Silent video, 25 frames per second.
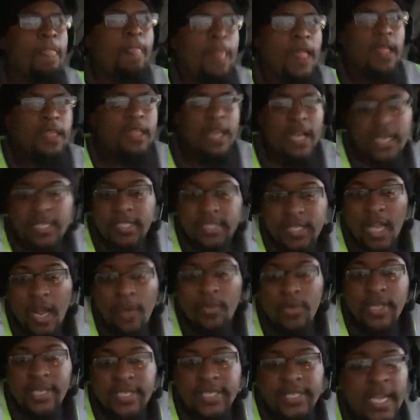Yes, did I
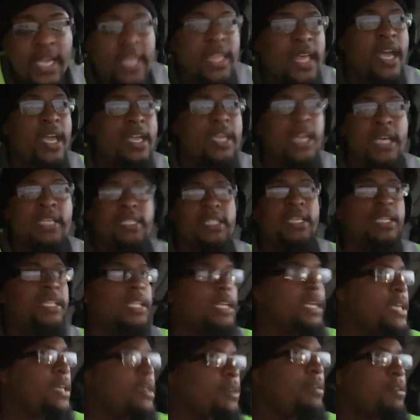really say that? Yes, I
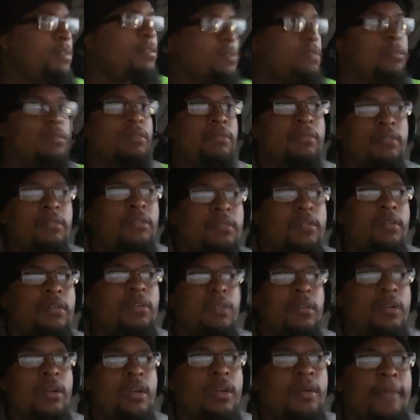did.
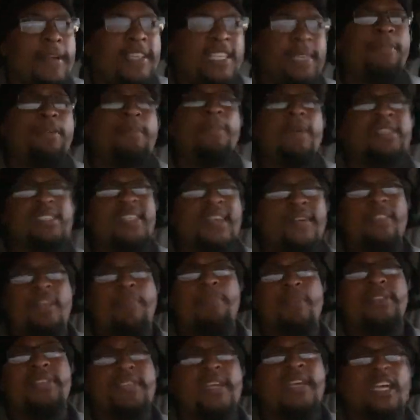Because I put myself in a
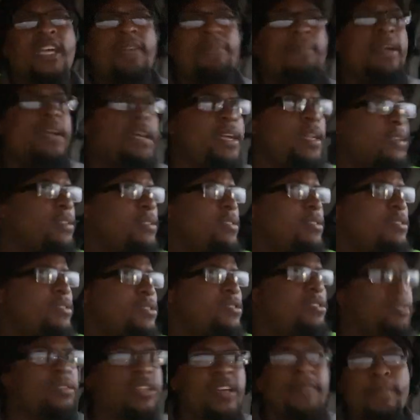predicament
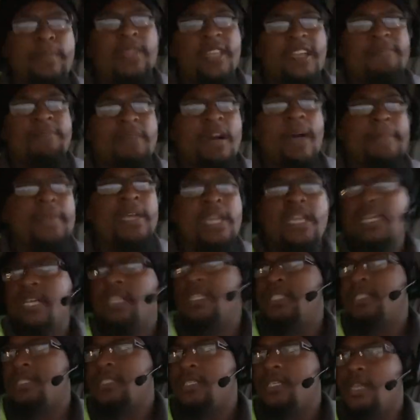to live beneath my
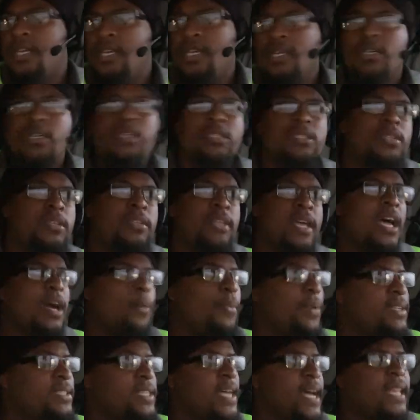means. So now,
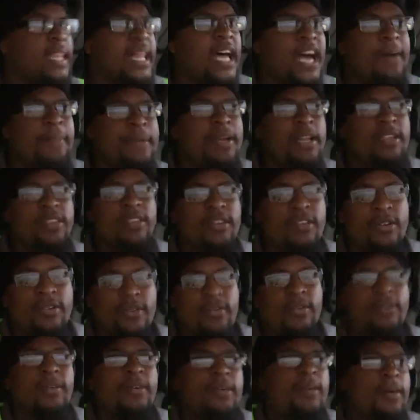what does that allow me to do?
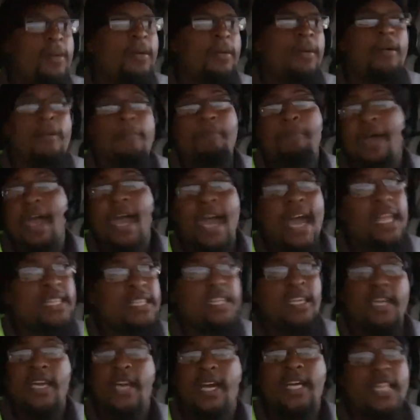Pad the
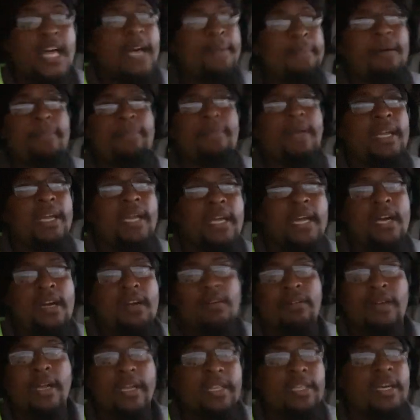hell out my bank account?
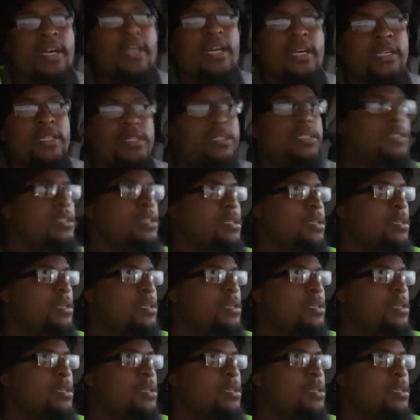It does.